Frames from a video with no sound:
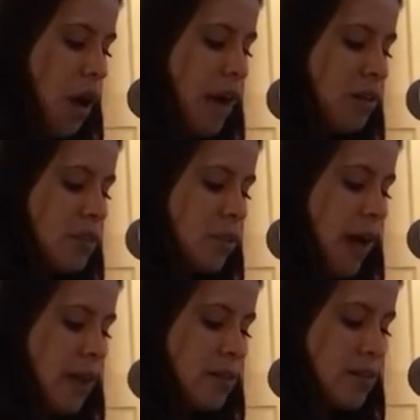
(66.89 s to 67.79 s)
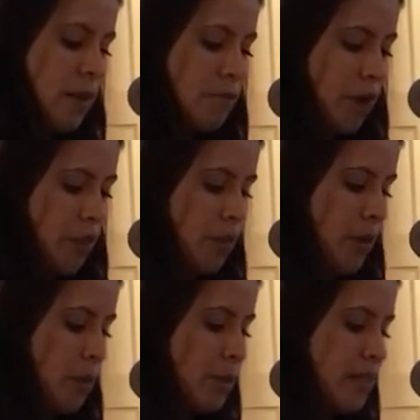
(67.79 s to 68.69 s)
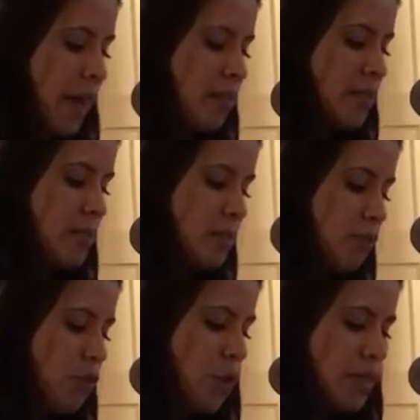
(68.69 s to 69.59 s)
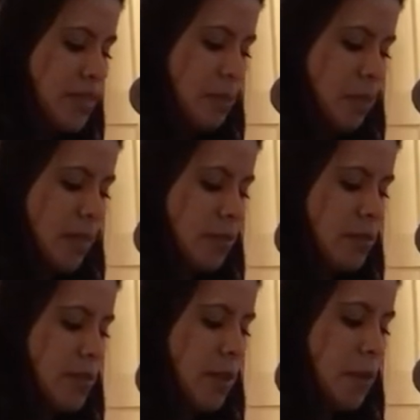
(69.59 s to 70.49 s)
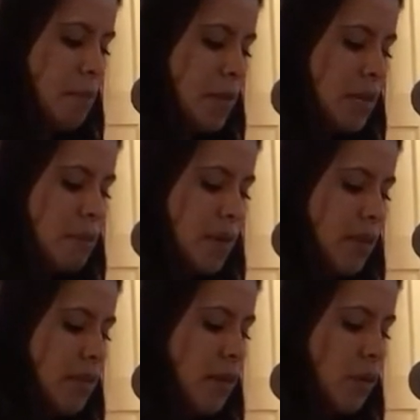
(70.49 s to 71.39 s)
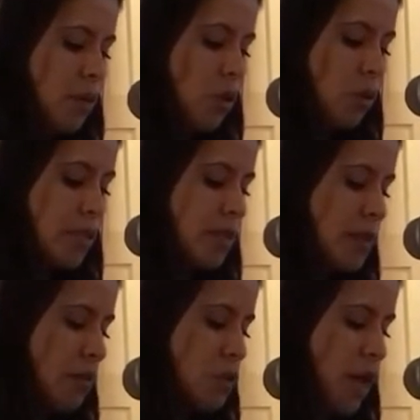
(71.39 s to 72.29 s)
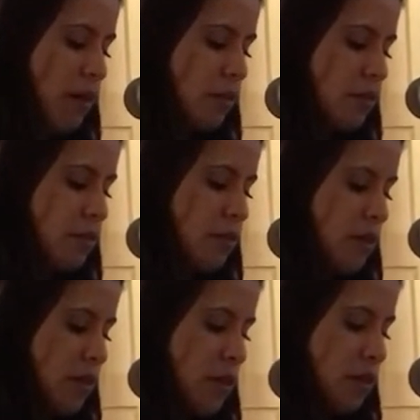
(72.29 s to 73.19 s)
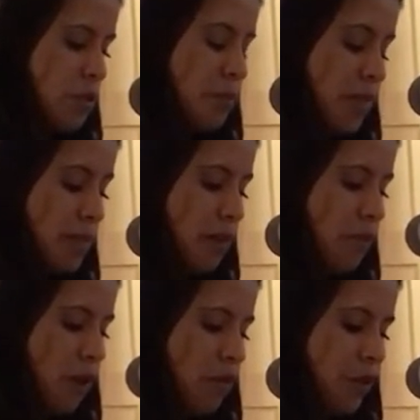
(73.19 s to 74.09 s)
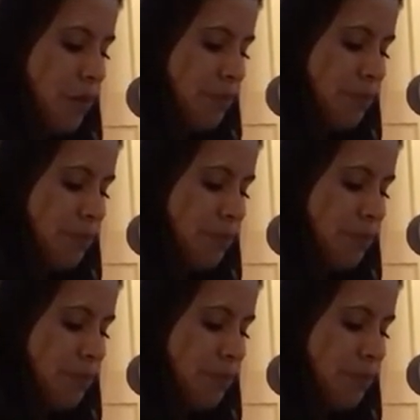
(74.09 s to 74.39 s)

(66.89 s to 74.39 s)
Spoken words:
I also had a stepfather and was the eldest of 4 siblings, me being the only stepchild to my stepfather.